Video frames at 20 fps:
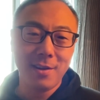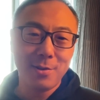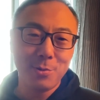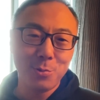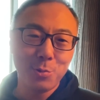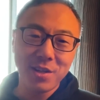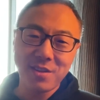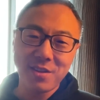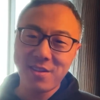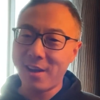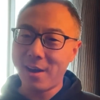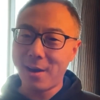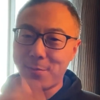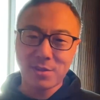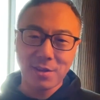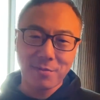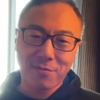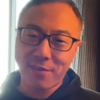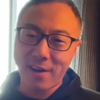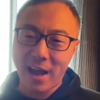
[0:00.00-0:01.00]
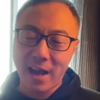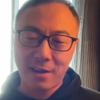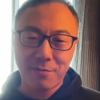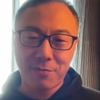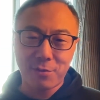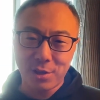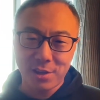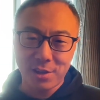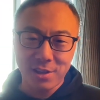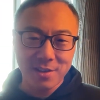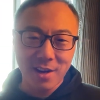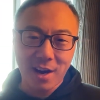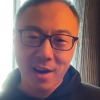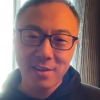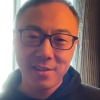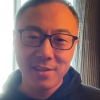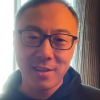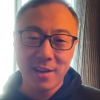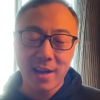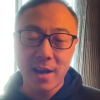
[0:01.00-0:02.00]
raising up the flag for the entire
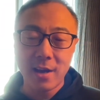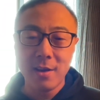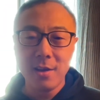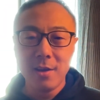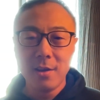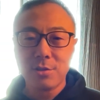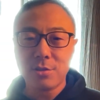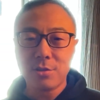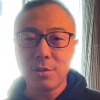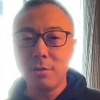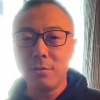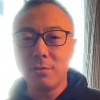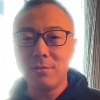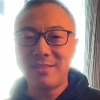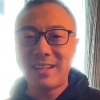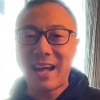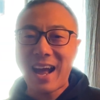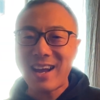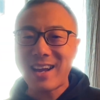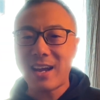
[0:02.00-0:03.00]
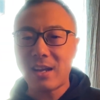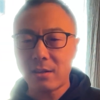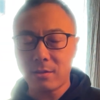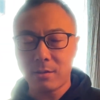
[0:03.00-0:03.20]
internet. So that kind of